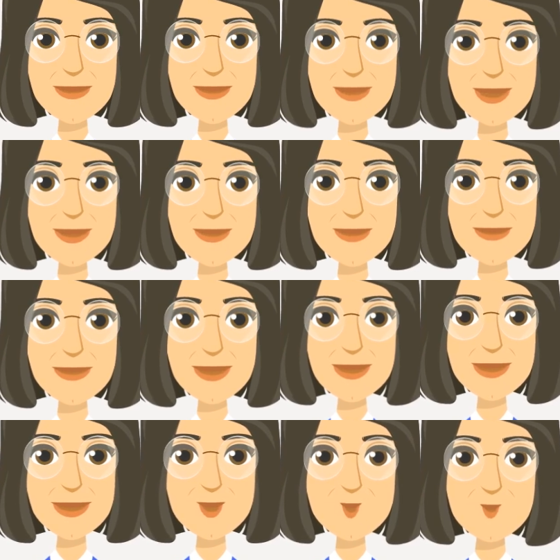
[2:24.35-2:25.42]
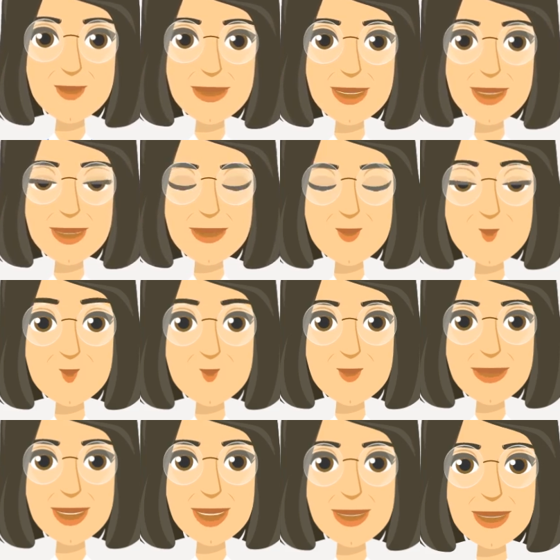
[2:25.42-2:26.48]
There are fees associated with
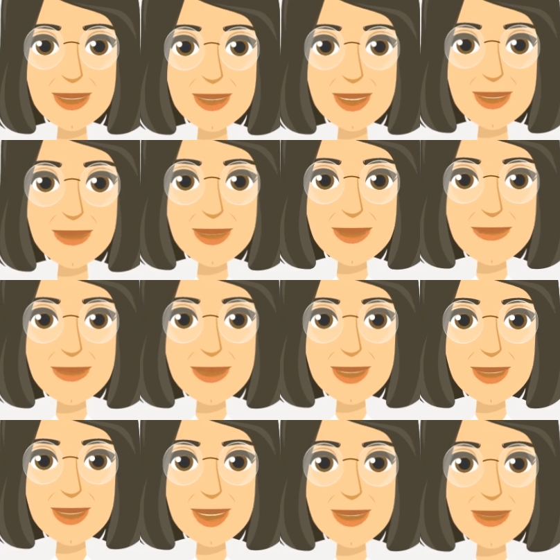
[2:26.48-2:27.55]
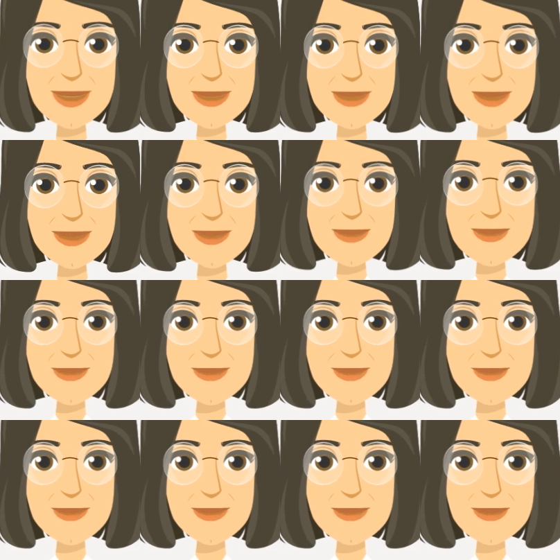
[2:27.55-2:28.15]
obtaining an SFC license.